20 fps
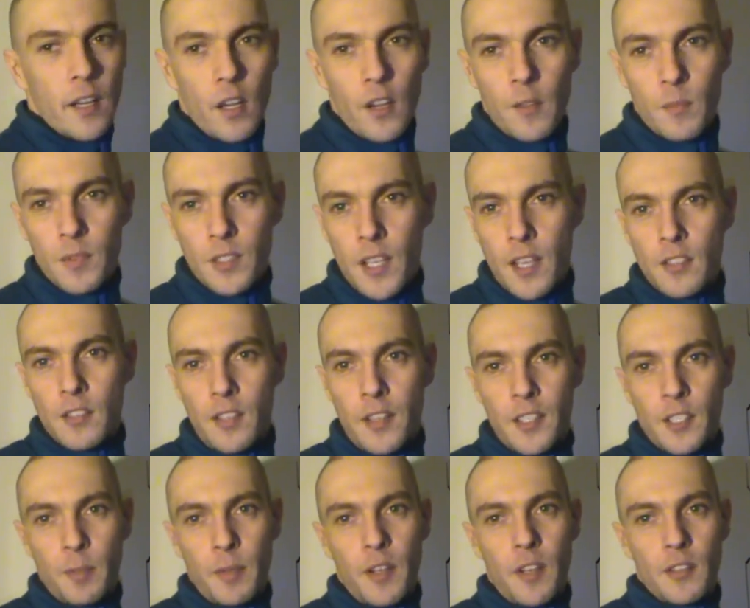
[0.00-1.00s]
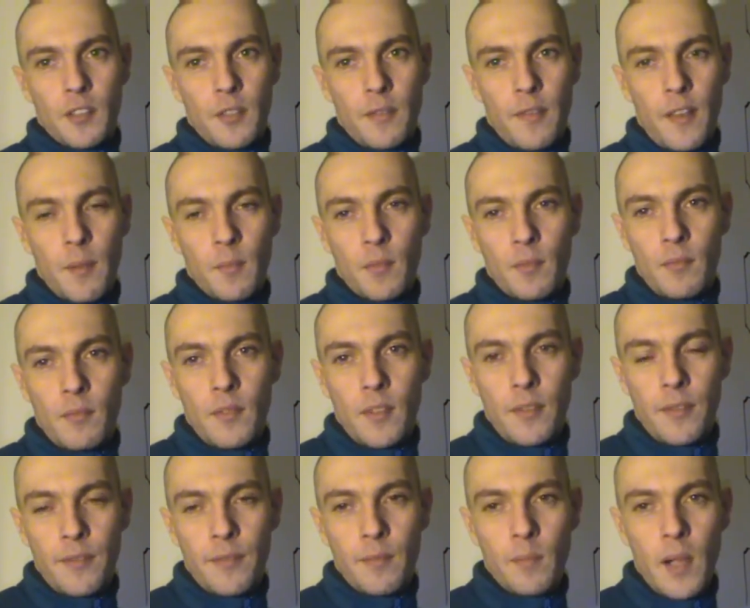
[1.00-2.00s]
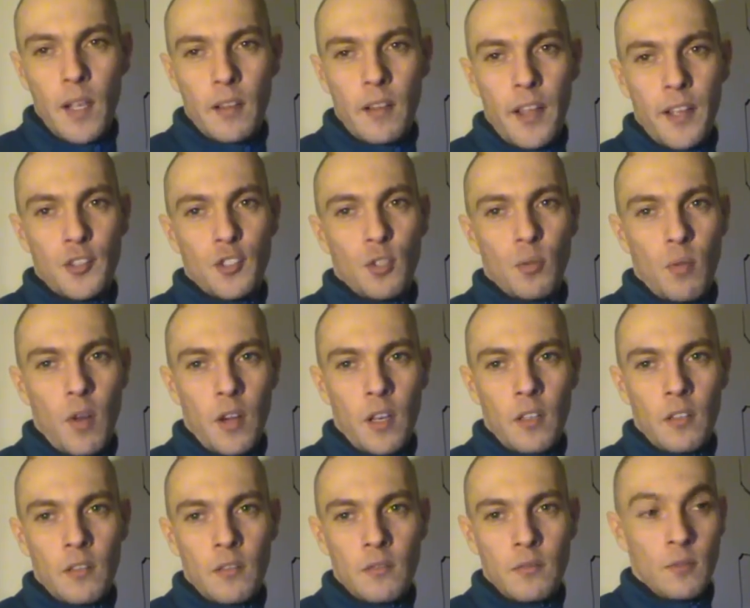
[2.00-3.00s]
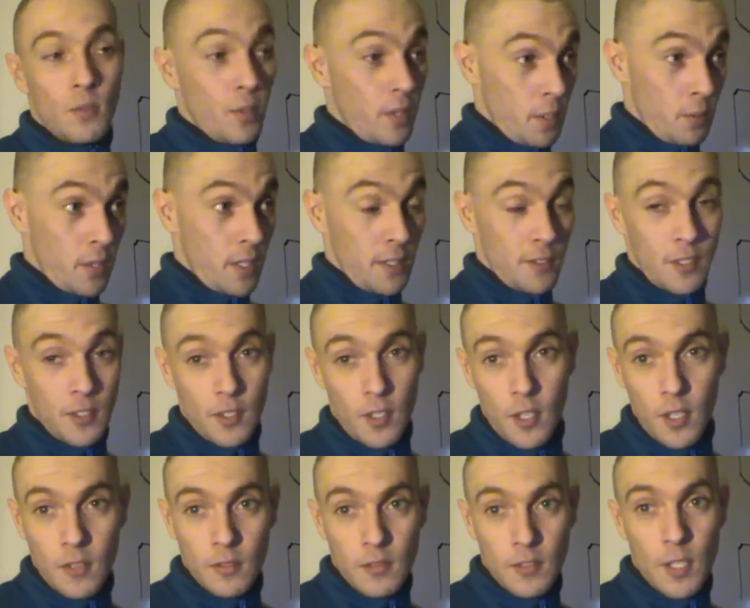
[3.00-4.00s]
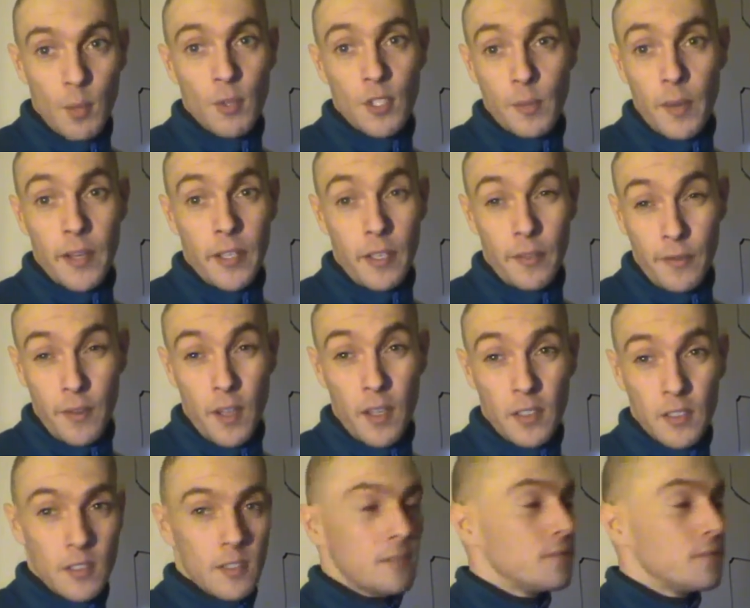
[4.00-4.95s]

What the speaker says: call them sex lights because if my lights are running or anyone else's are, someone's about to get fucked.